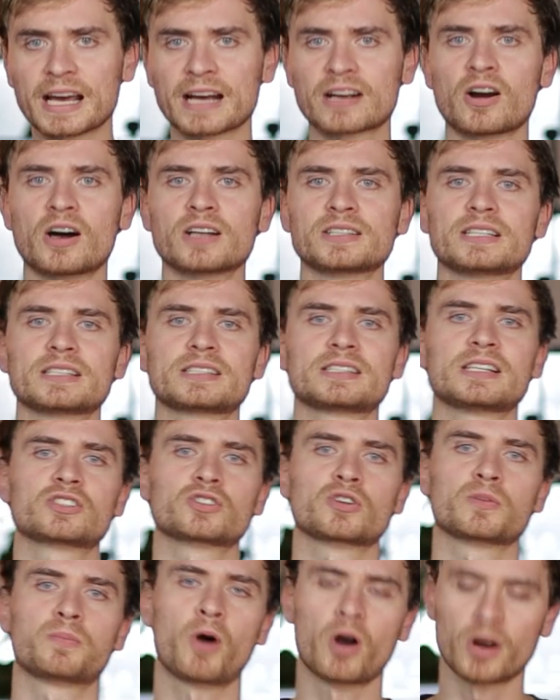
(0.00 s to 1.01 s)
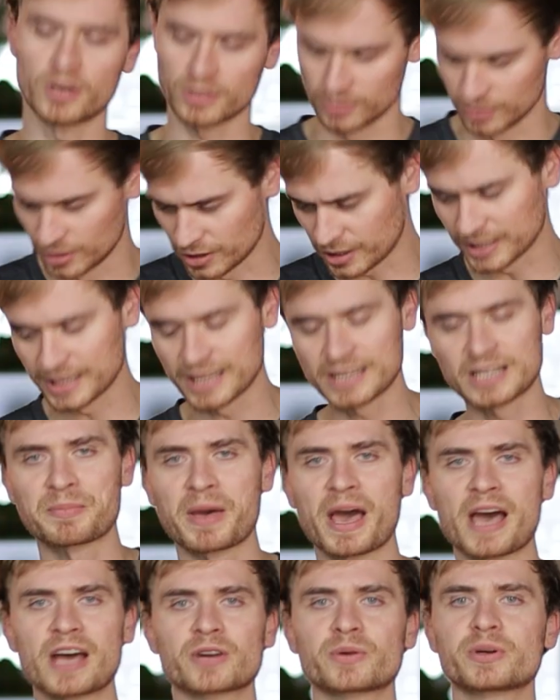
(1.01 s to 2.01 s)
that contact sensor apart, looking at the
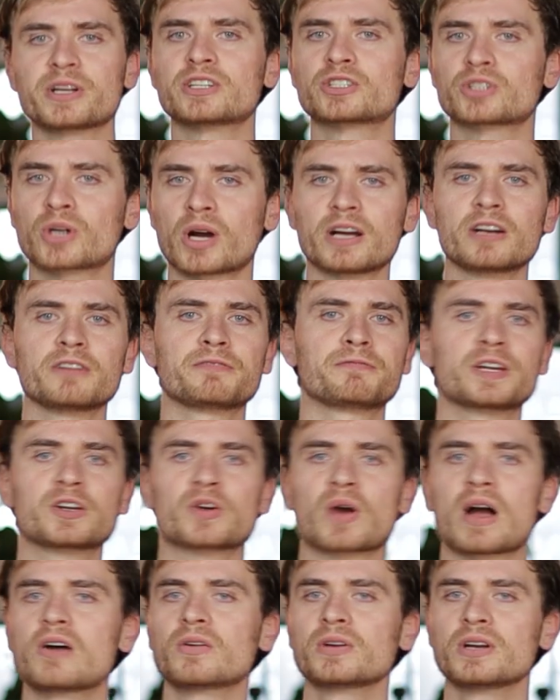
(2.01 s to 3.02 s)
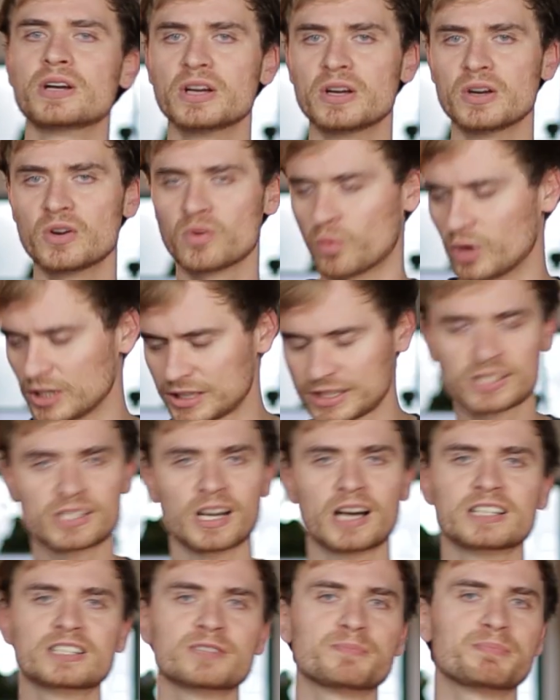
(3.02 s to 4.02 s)
battery and trying to figure out what the
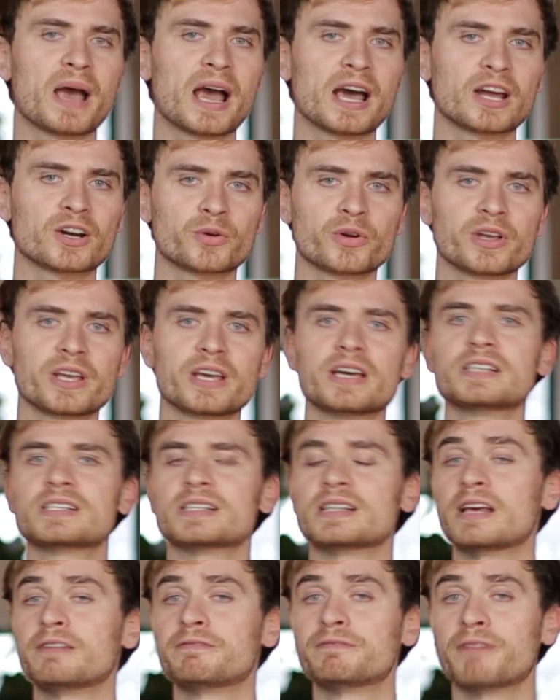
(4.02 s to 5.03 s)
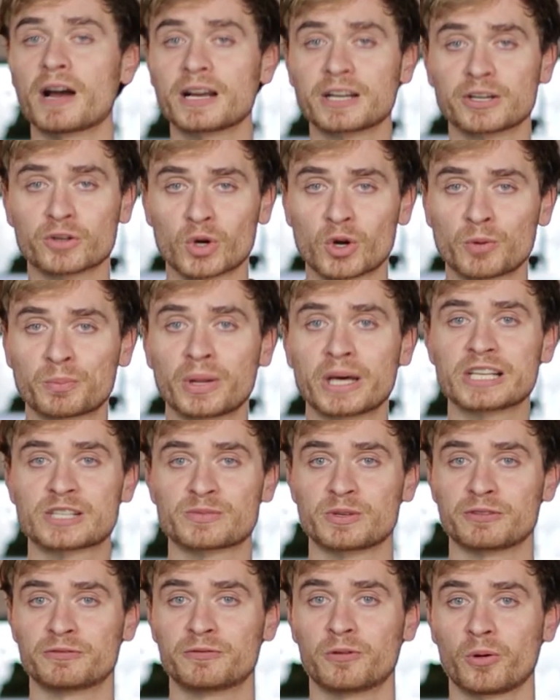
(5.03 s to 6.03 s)
size of battery is and then finding a
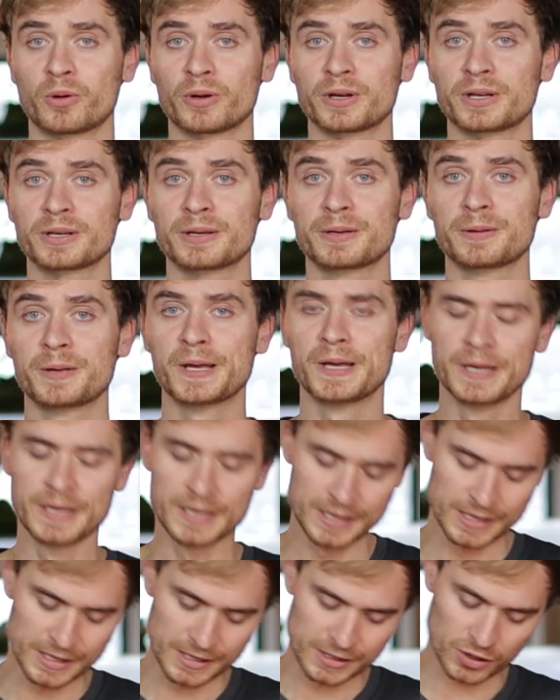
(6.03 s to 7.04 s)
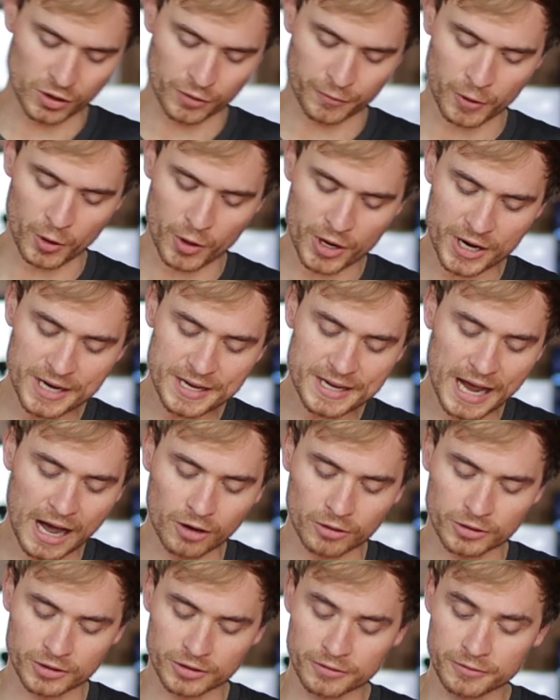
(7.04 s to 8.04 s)
replacement for it. So if you're in
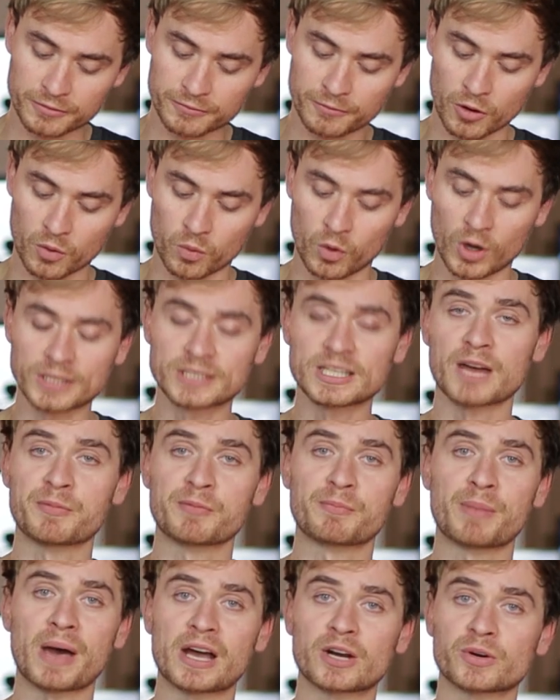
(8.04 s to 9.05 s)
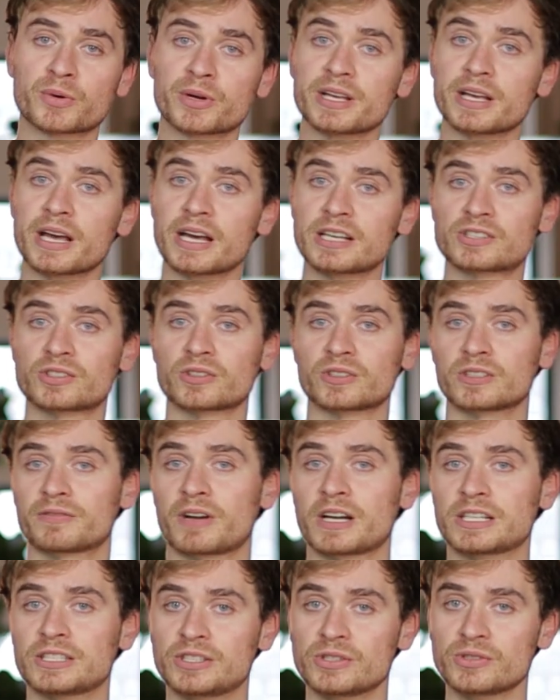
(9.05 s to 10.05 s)
doubt for what type of battery a certain
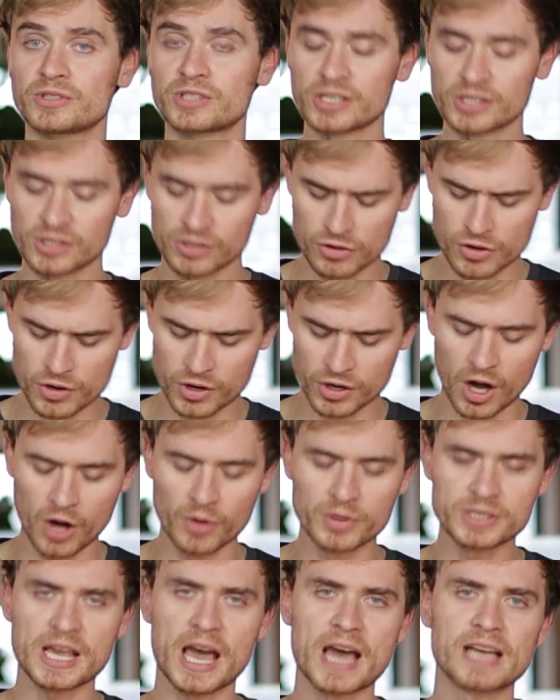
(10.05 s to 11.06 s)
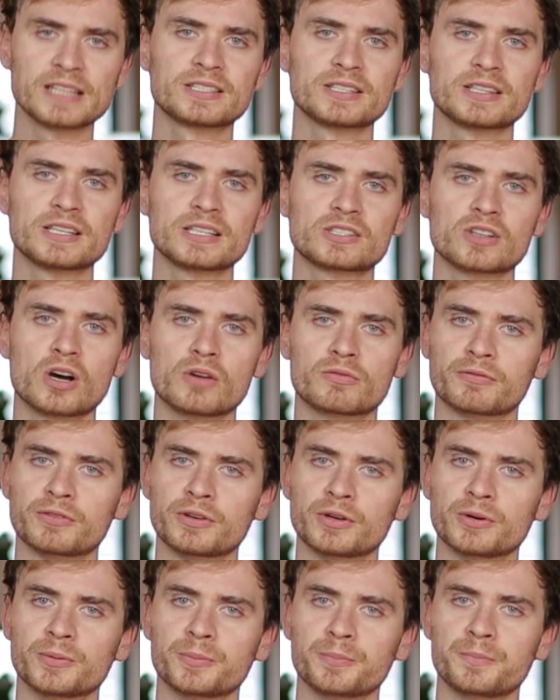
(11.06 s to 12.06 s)
device uses, you can always head to this
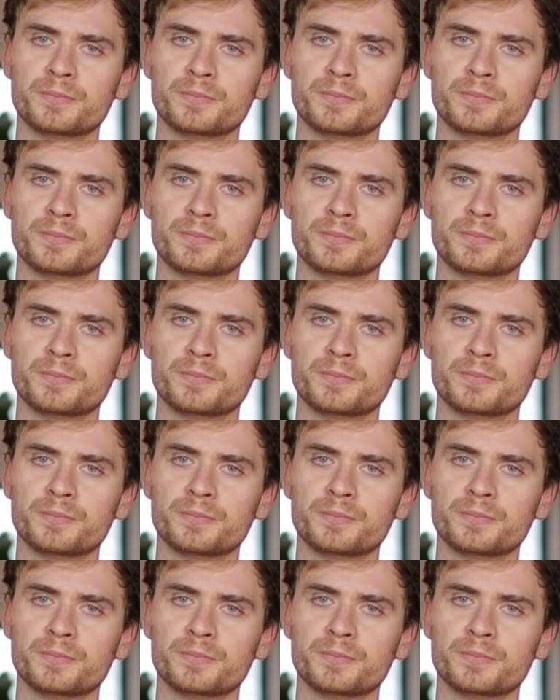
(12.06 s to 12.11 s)
overview.